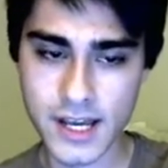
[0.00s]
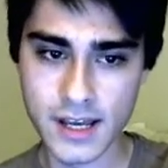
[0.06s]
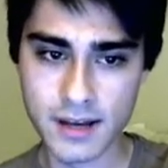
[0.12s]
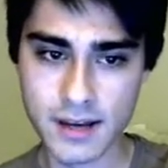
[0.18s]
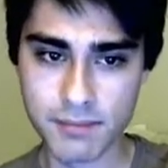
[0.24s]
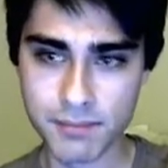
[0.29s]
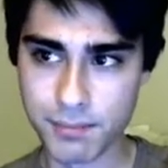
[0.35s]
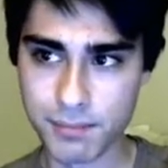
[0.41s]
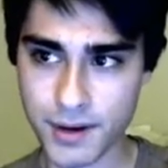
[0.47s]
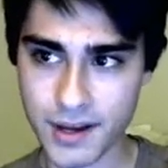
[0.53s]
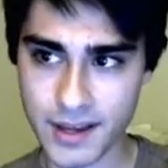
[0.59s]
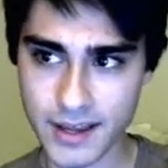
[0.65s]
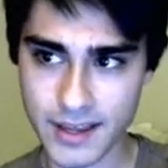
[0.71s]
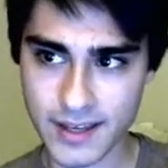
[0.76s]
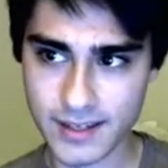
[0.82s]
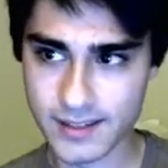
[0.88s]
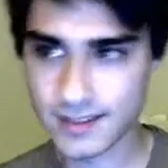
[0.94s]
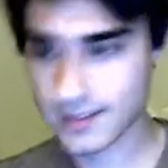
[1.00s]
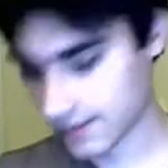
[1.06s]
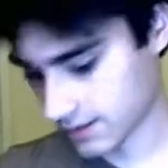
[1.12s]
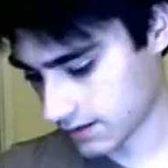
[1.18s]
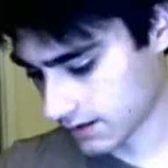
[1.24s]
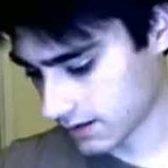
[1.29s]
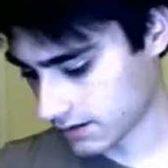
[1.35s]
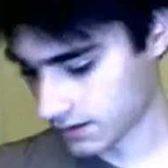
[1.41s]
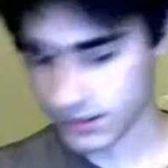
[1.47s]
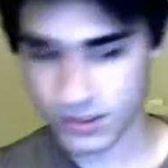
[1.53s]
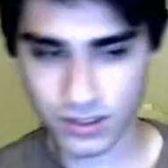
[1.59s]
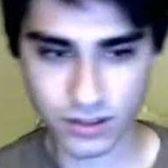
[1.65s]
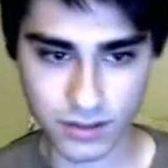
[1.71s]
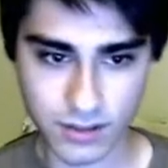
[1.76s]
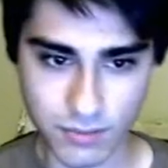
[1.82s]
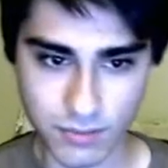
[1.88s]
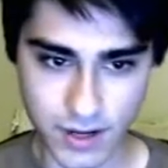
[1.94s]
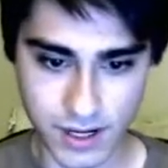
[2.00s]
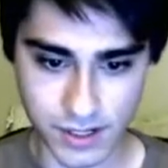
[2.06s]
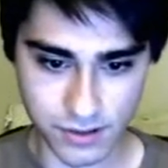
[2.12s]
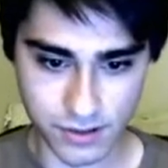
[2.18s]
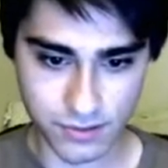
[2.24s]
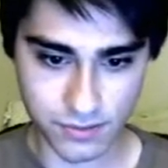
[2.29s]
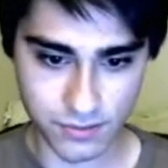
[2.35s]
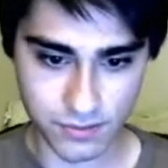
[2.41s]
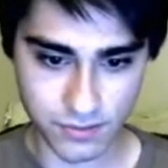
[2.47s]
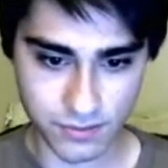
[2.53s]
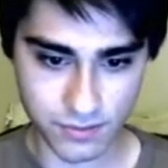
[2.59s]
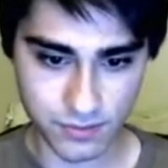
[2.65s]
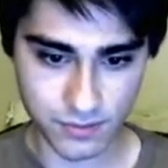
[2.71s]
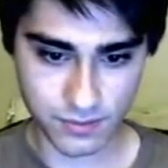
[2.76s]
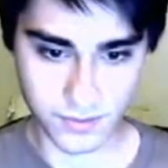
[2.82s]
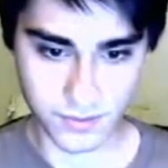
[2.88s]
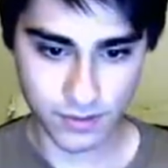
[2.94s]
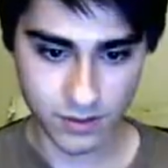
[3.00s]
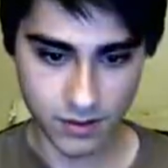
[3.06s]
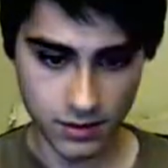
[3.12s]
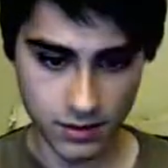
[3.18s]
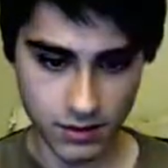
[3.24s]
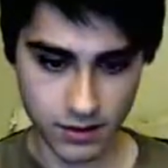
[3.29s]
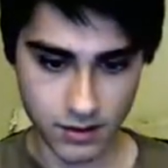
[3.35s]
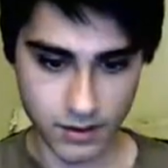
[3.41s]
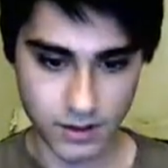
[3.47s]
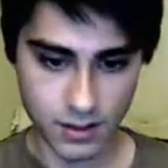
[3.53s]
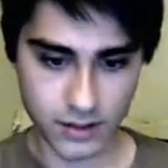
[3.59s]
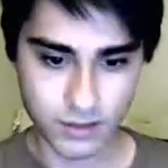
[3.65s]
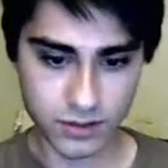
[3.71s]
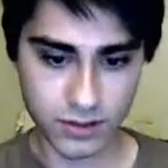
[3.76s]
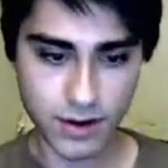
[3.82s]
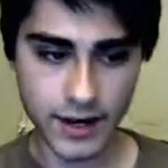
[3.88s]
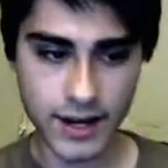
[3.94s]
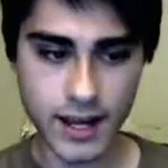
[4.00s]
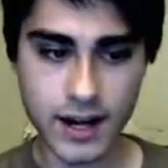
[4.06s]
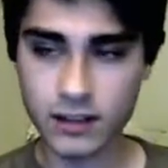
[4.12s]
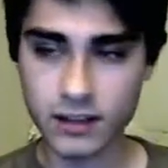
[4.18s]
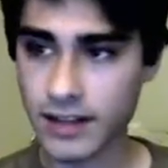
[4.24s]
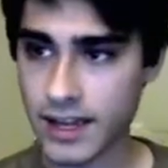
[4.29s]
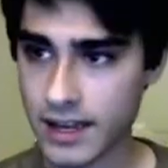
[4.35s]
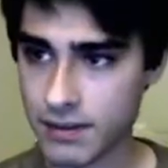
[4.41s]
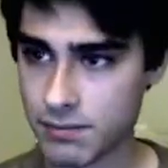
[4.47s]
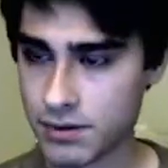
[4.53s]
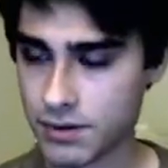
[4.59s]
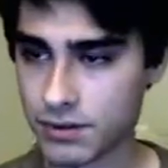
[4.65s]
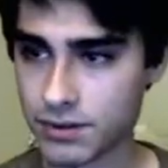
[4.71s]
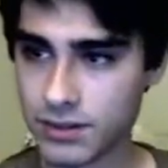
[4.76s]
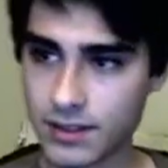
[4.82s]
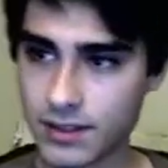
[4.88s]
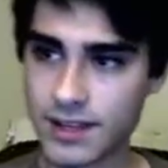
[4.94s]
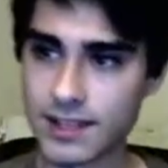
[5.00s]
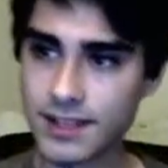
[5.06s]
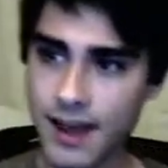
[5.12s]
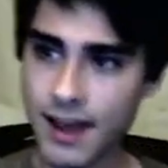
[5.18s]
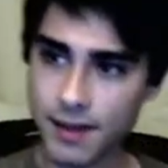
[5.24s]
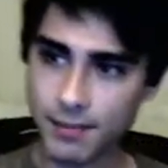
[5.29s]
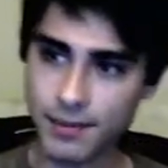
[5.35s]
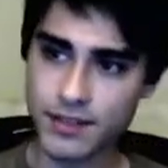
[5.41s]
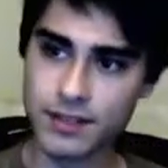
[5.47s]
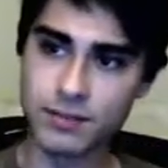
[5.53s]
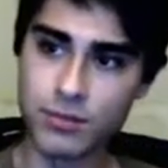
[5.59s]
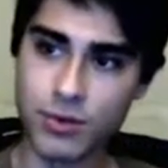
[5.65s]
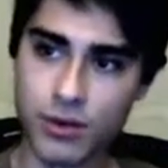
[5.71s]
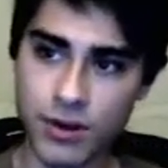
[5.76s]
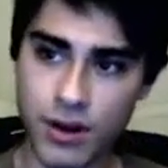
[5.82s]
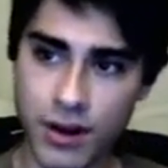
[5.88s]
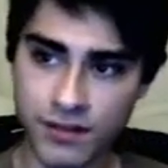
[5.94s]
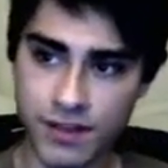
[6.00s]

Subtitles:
but let's just see what I do. So I got a late boost. This happens more often than